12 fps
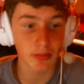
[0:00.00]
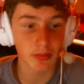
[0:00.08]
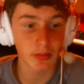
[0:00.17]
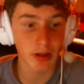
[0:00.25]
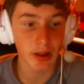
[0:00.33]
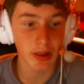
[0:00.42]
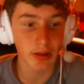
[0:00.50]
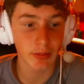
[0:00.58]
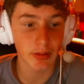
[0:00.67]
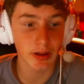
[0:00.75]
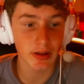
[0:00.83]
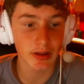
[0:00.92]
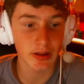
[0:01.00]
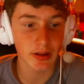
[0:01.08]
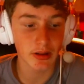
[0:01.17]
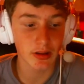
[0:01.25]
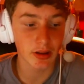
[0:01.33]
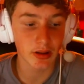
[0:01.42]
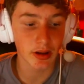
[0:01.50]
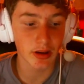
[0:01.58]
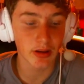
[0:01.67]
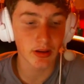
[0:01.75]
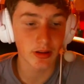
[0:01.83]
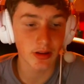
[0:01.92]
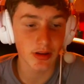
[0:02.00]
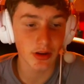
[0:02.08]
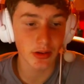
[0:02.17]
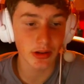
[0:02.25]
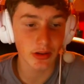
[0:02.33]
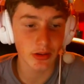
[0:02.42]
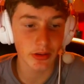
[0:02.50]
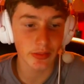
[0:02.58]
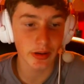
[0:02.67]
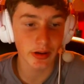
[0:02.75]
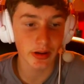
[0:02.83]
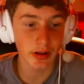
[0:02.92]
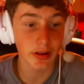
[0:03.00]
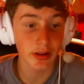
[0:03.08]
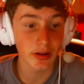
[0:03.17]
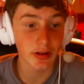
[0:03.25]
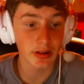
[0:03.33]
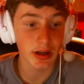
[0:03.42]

I think Amazing and Soaz are way better than the